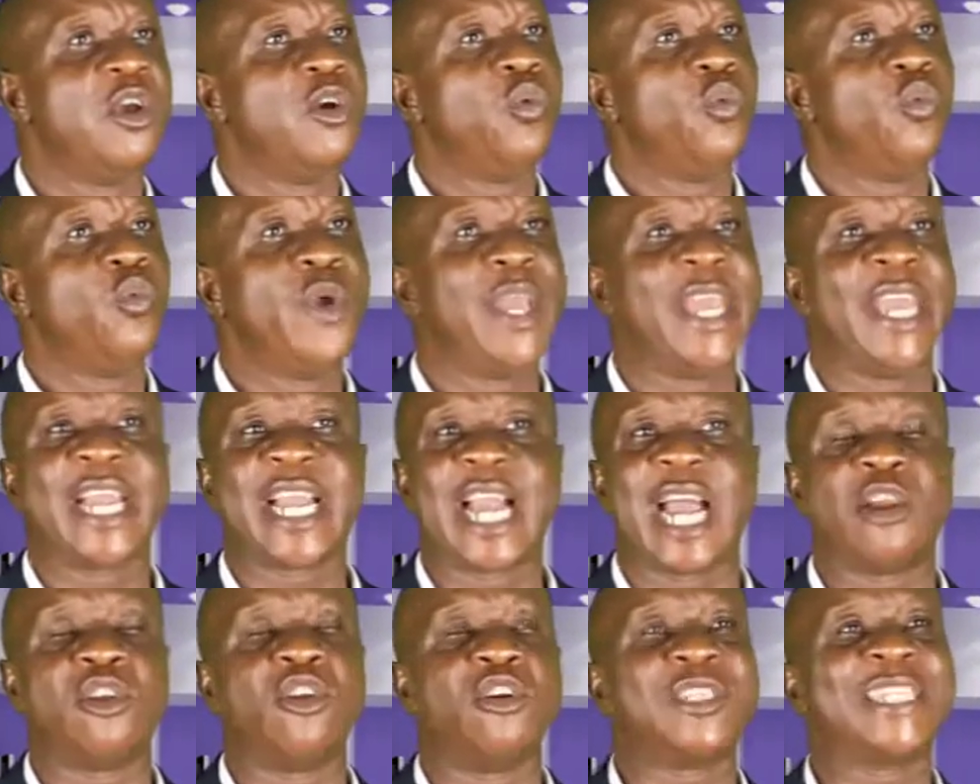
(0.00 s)
We
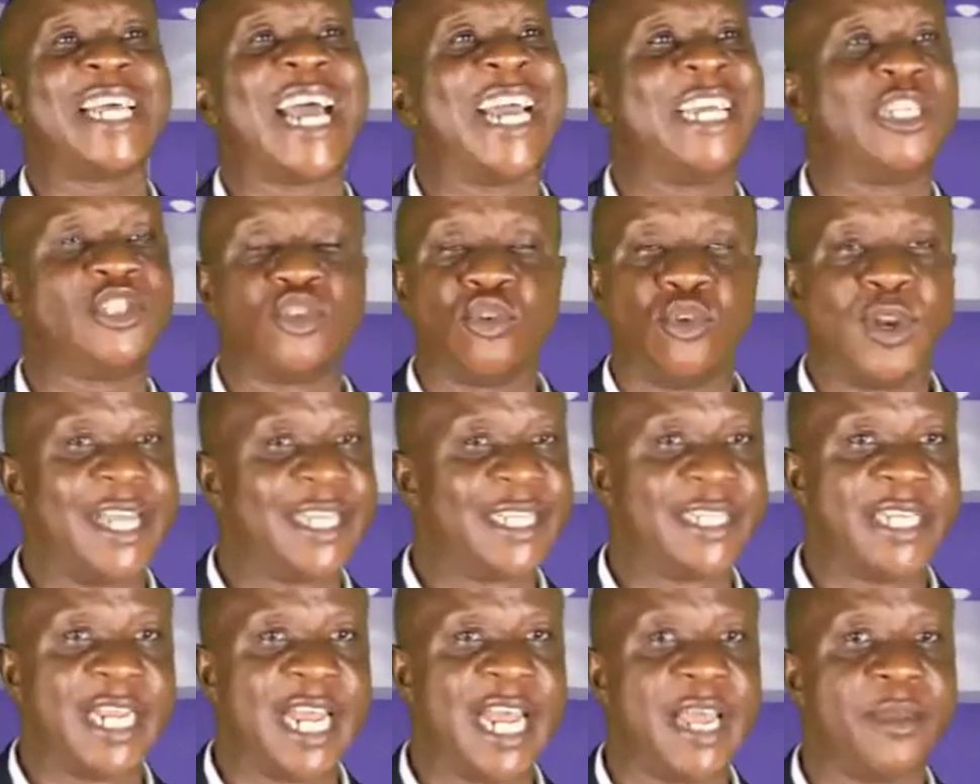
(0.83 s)
cannot
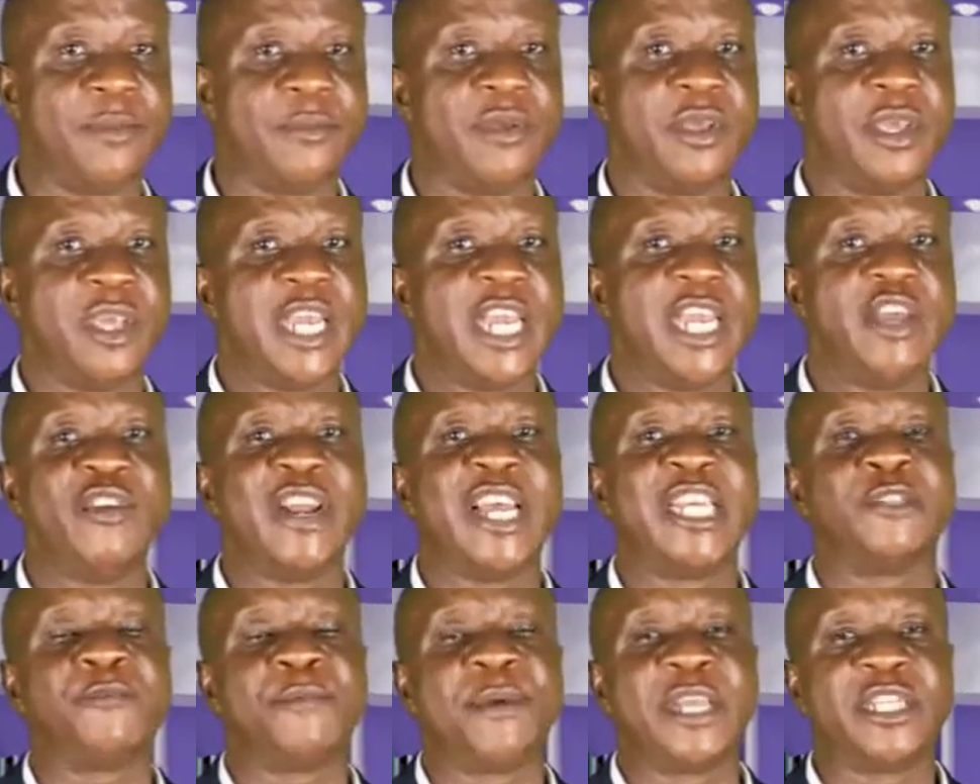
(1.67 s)
isolate them,
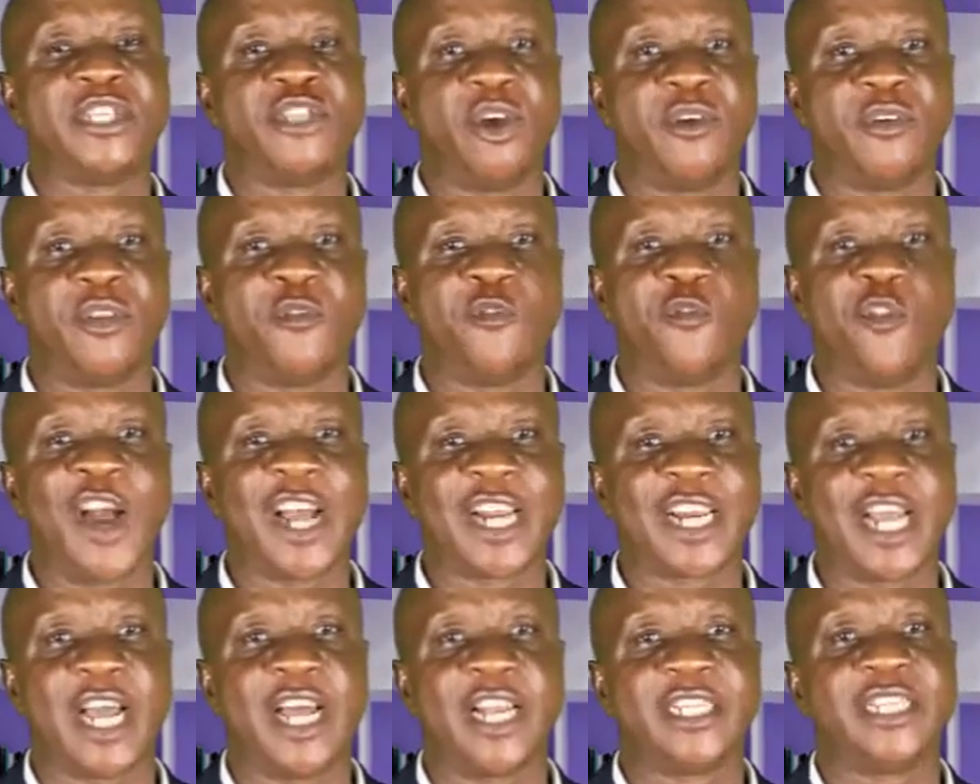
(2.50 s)
irrespective of the fact
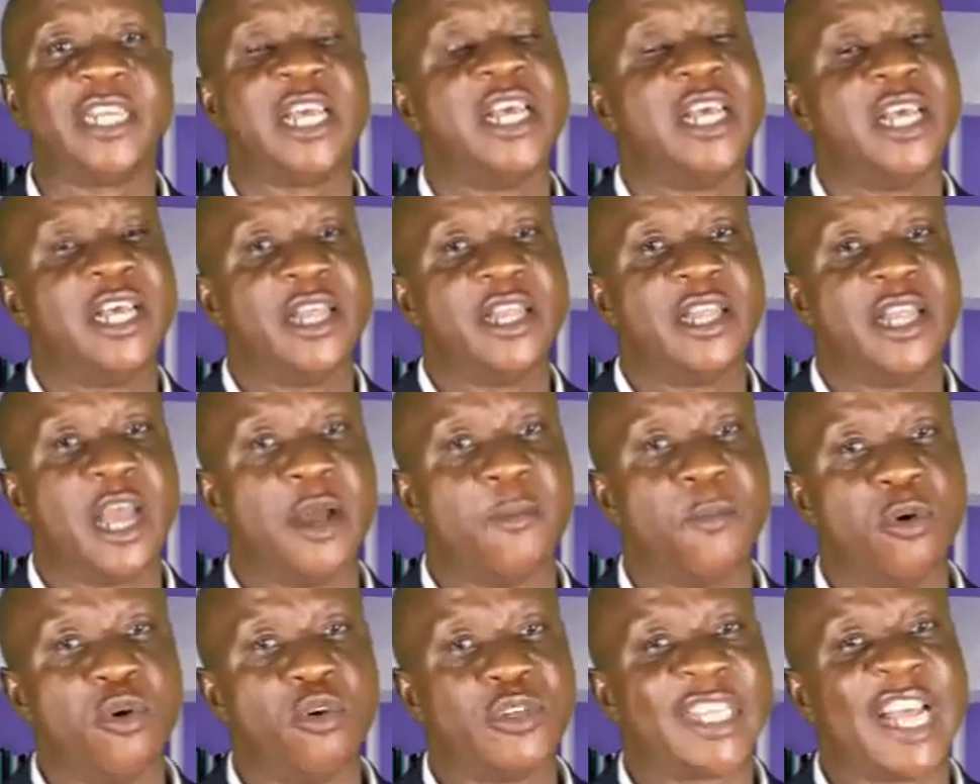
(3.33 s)
that their
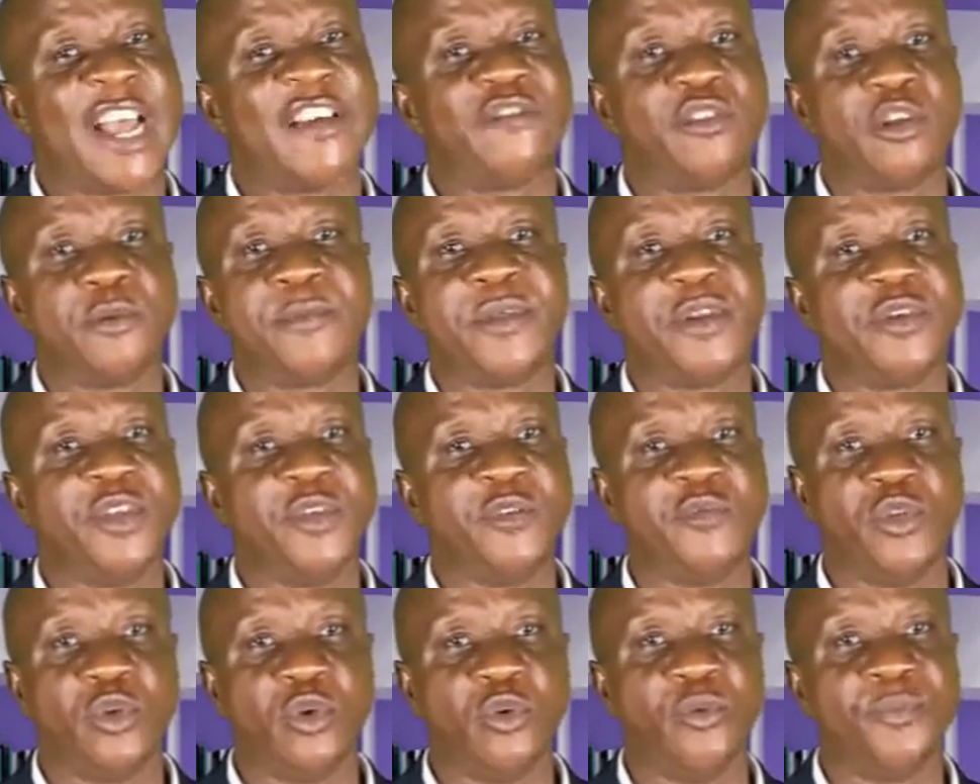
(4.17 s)
books have not been
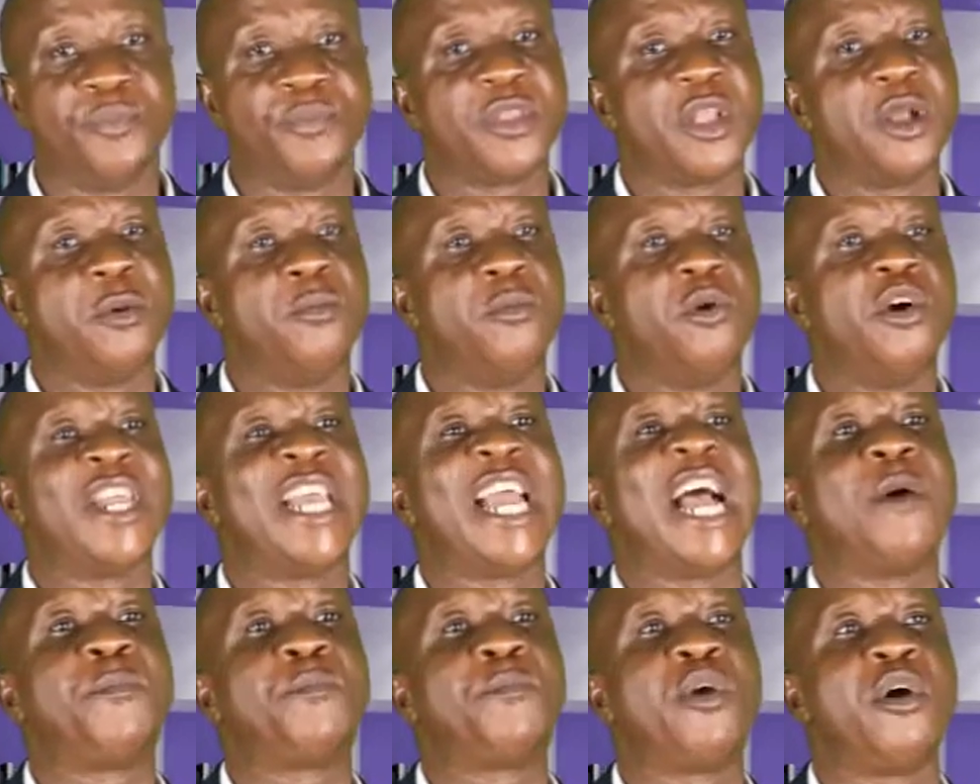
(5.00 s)
reviewed, but they
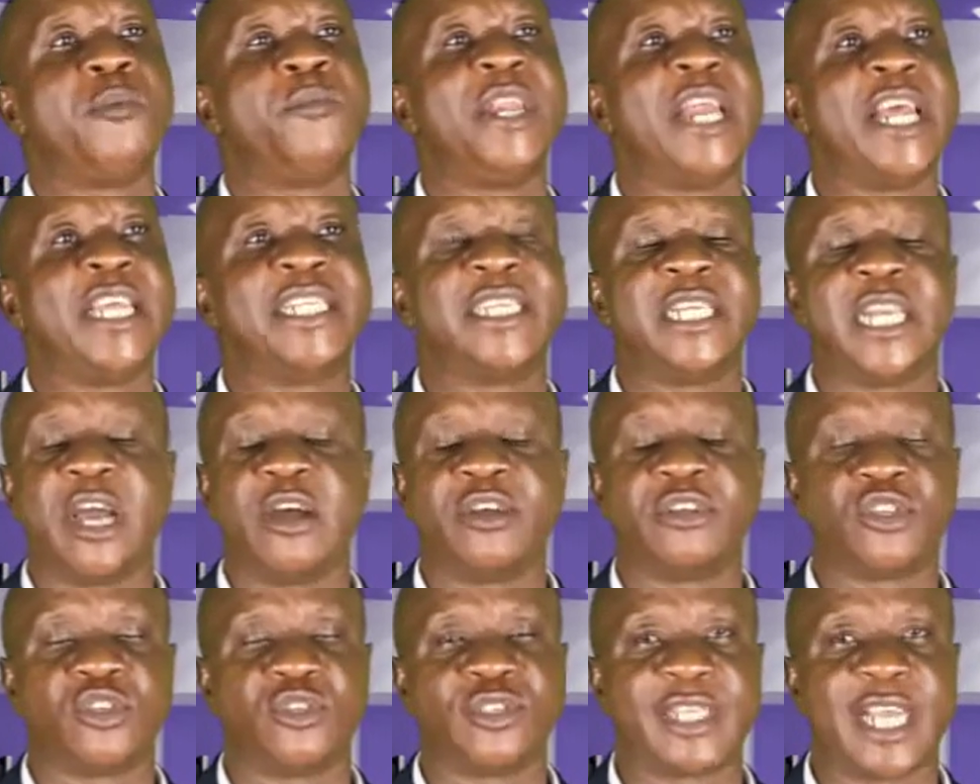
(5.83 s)
are prominent in our
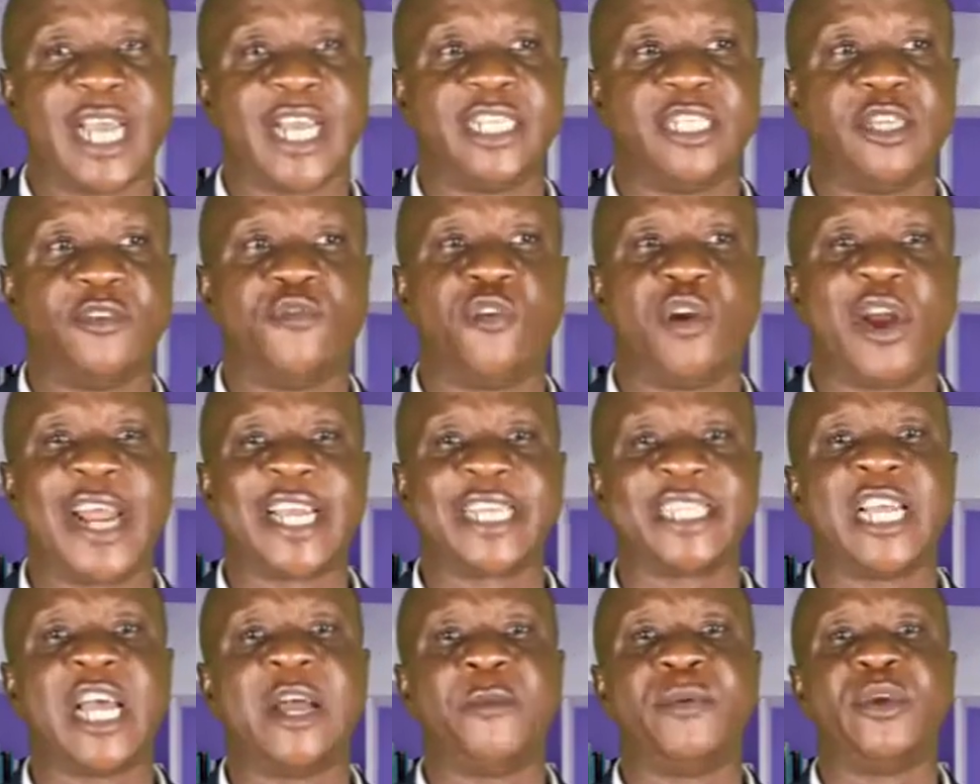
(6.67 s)
society. For
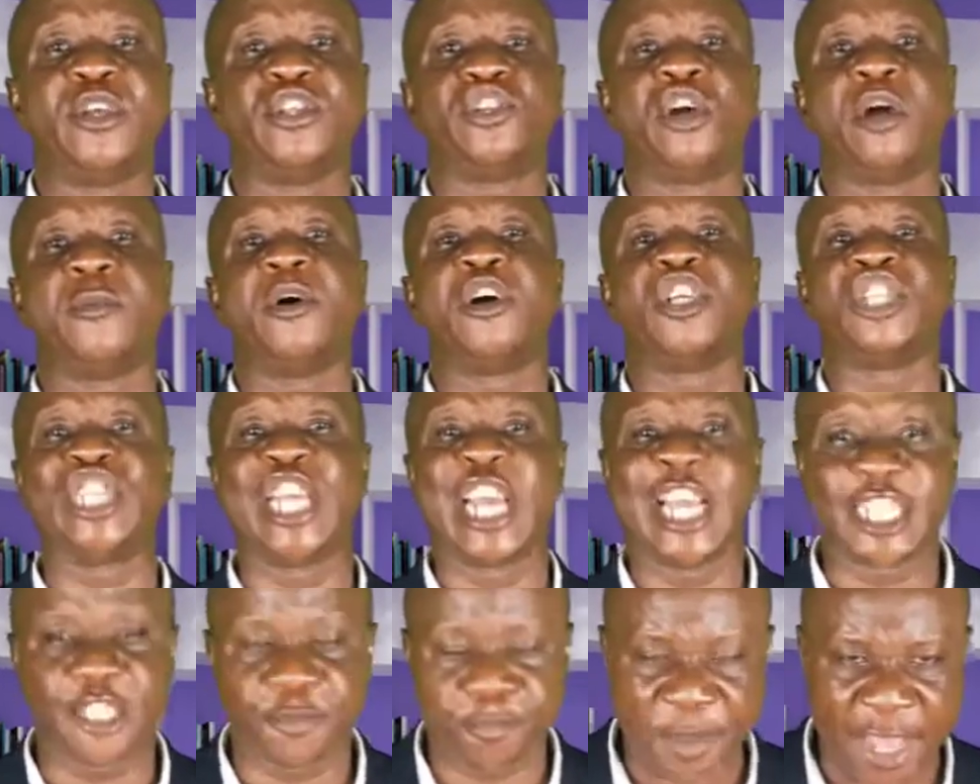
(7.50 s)
example, you talk about
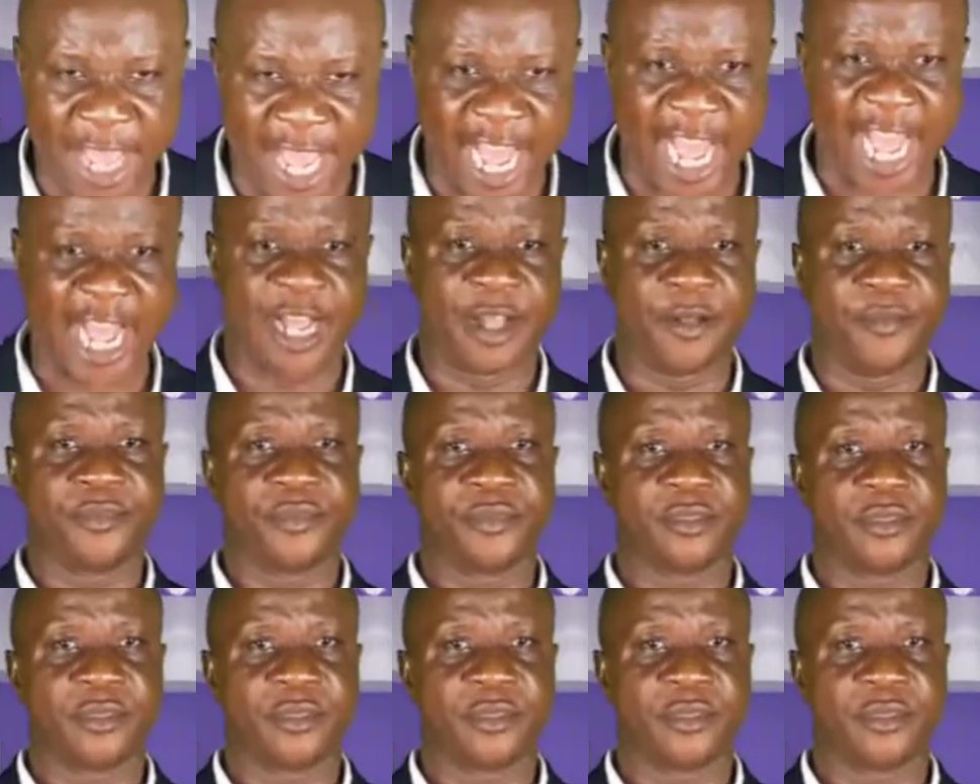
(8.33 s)
Shakespeare.